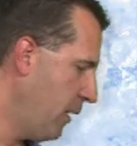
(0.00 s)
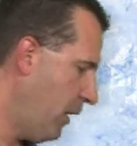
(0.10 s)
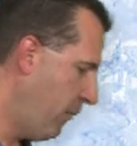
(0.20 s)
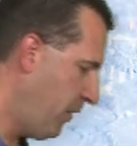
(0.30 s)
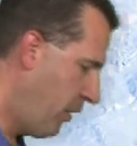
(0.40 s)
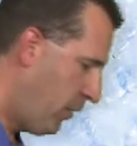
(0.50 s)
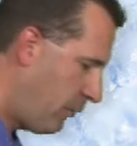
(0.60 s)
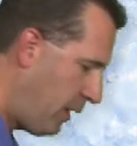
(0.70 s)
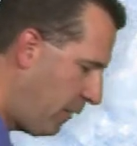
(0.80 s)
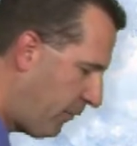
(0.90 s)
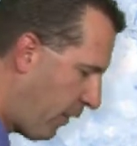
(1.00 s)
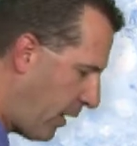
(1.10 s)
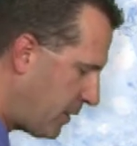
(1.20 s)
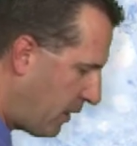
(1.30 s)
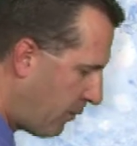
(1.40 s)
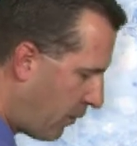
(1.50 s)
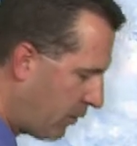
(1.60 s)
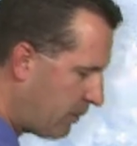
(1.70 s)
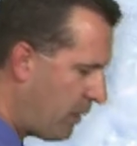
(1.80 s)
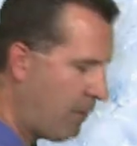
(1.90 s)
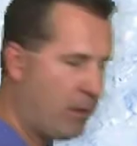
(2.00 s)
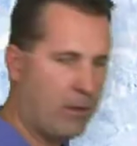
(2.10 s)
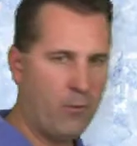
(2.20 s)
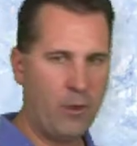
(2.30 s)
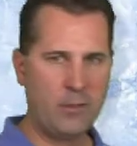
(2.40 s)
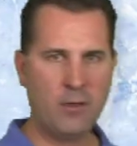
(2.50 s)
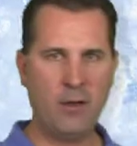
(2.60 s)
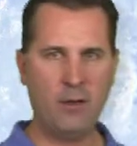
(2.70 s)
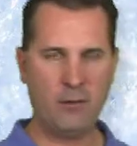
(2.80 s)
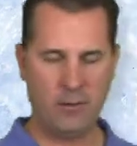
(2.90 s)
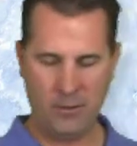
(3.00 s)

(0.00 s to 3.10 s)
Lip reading: If you don't need FrostyBowlz, maybe in the winter,